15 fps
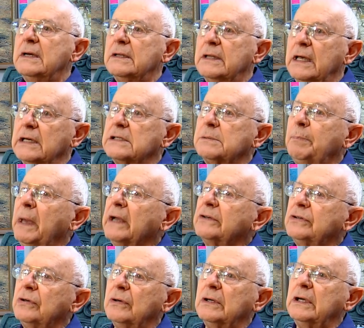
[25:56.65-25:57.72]
They
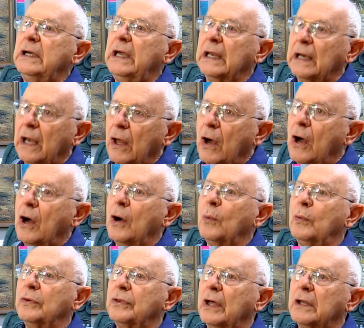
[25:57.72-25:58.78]
expect you to get along
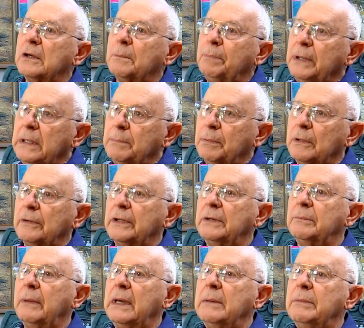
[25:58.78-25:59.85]
with other people
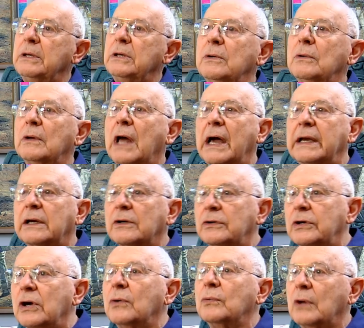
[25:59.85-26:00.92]
that maybe like or
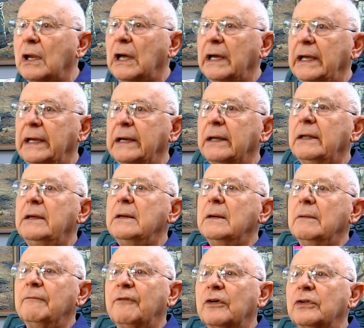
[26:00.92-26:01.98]
don't like
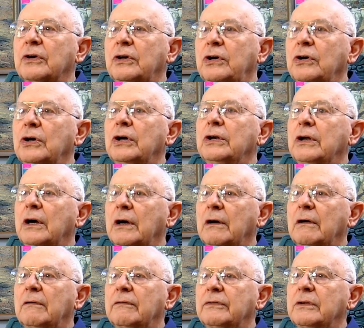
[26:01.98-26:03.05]
for the good
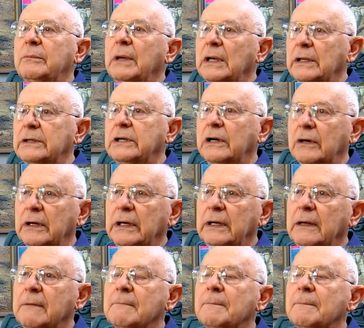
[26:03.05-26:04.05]
of the military.